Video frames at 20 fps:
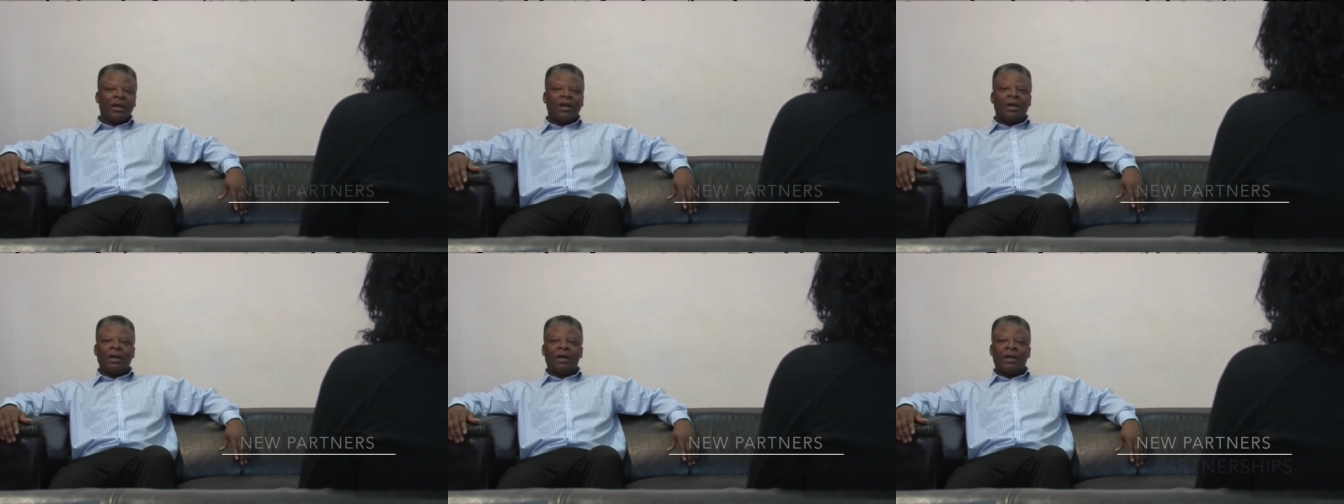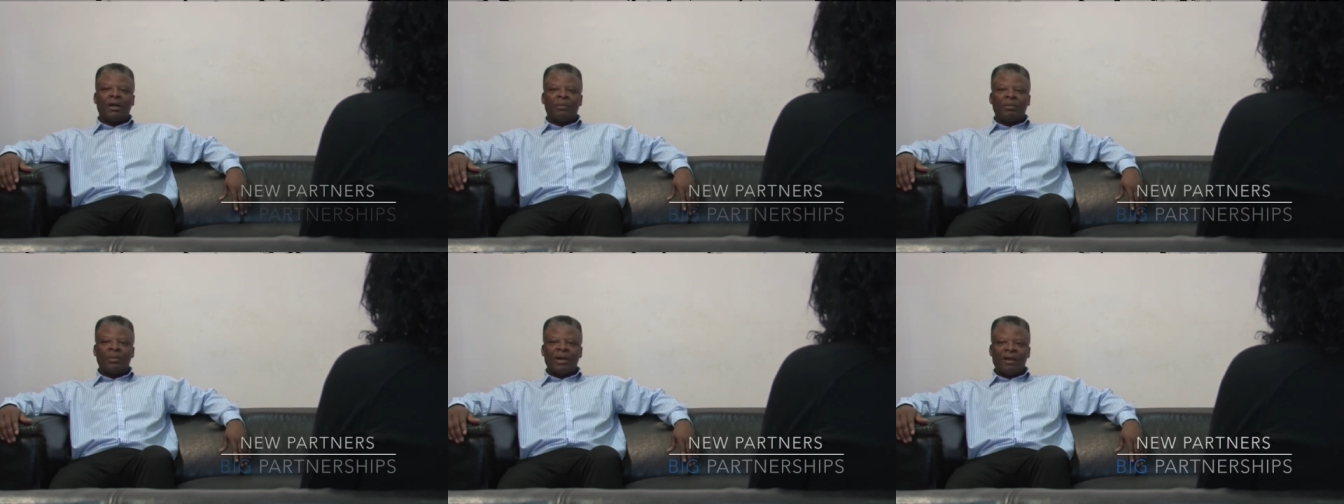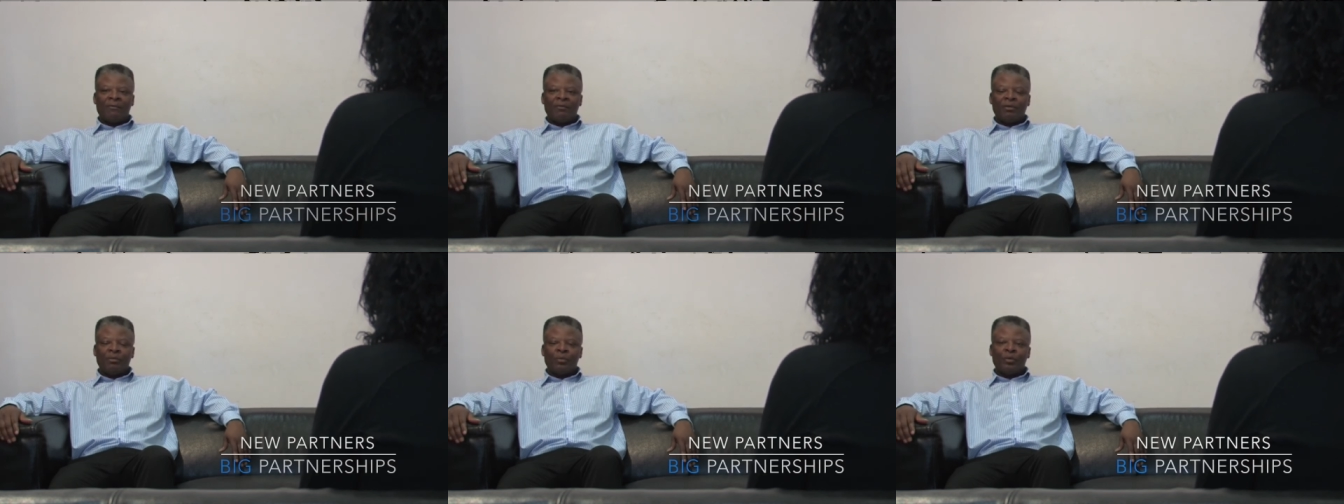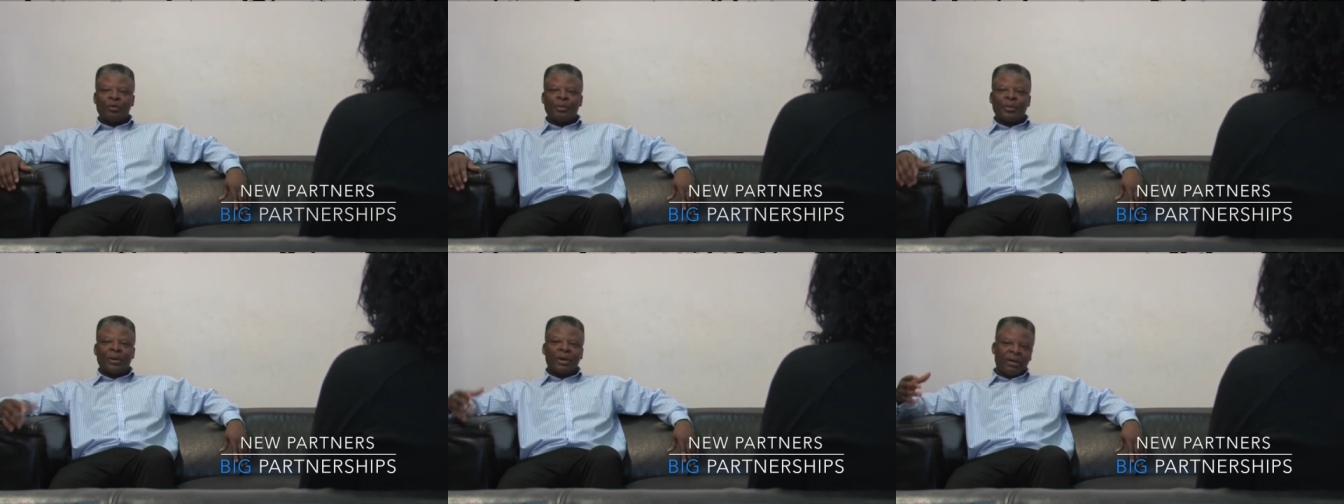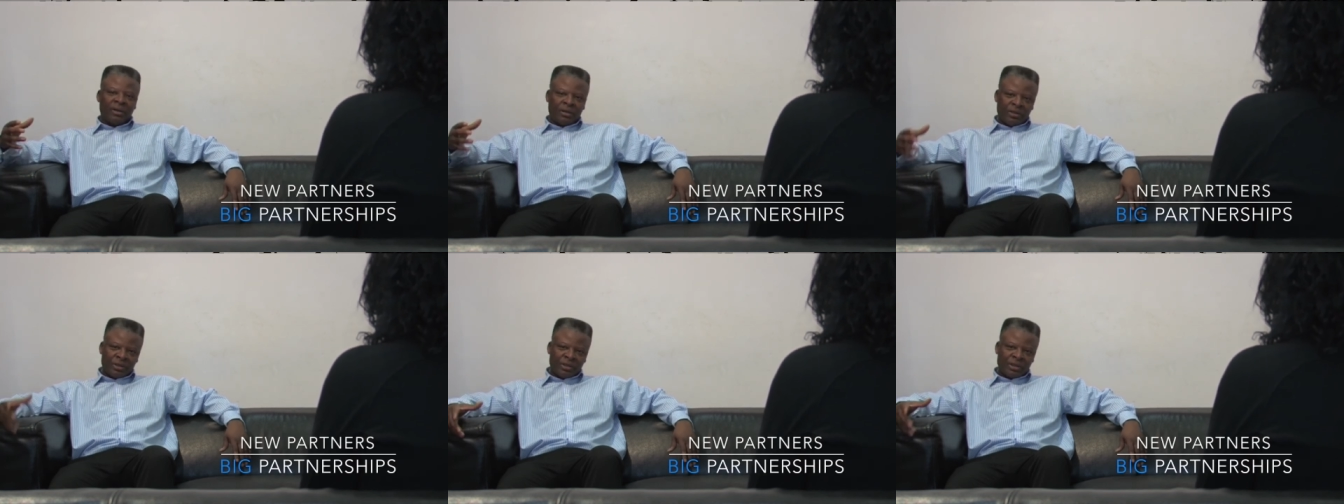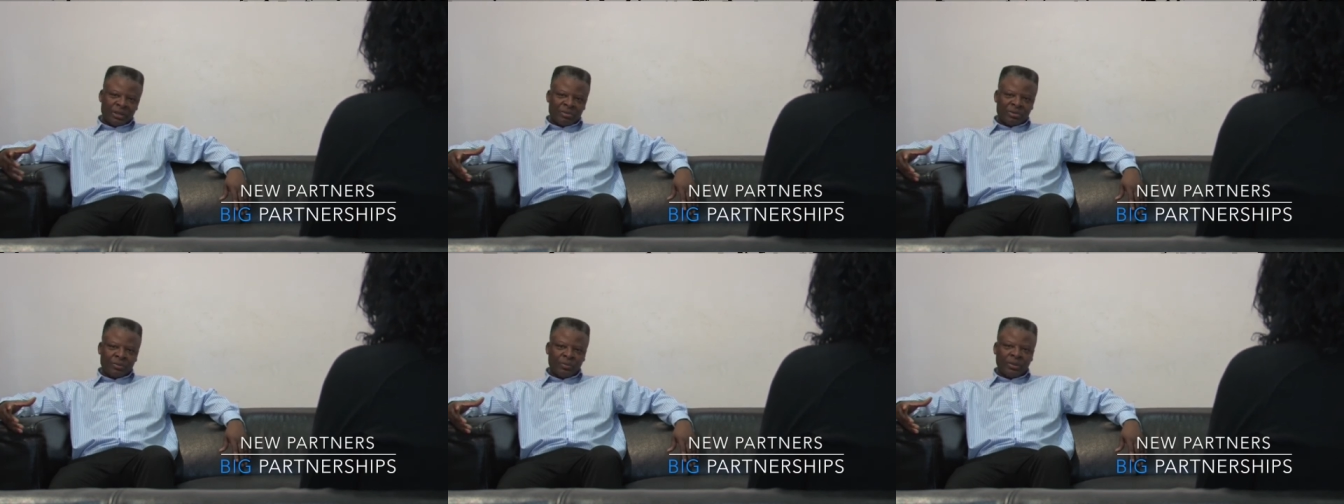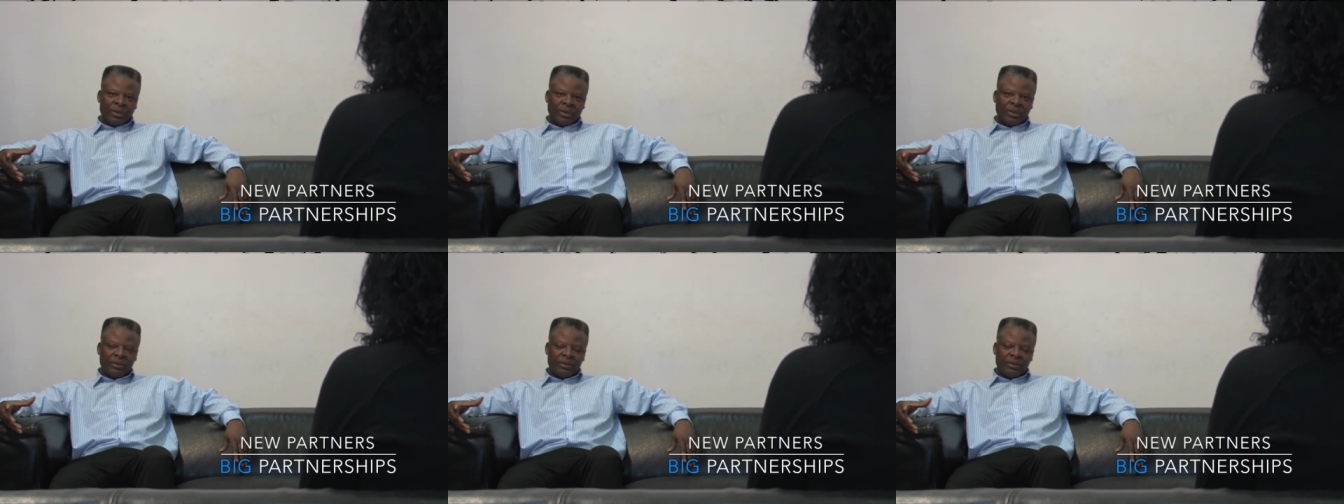having more partnerships
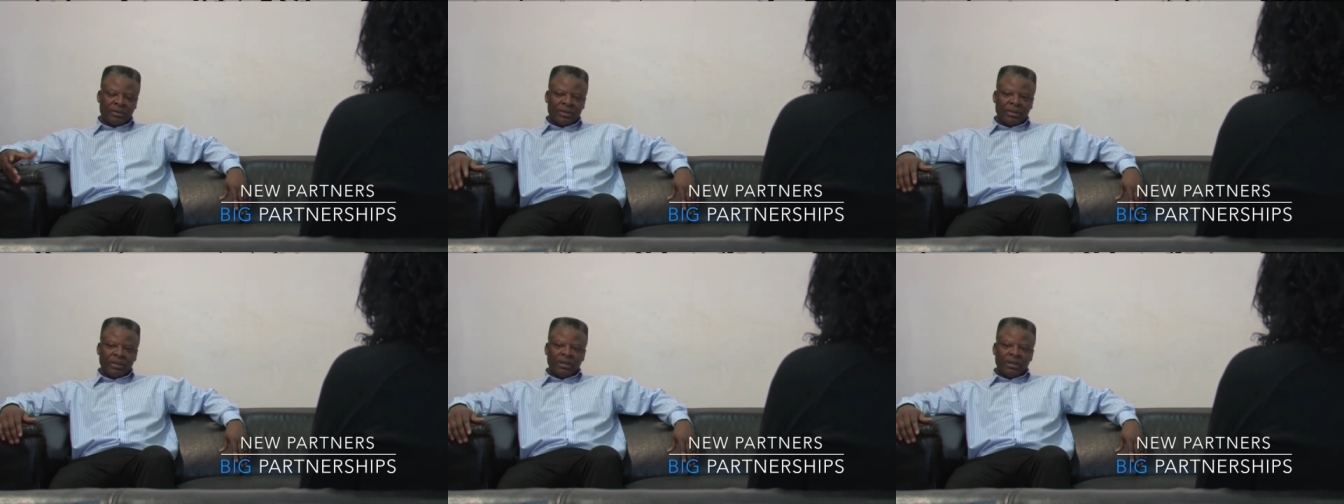with,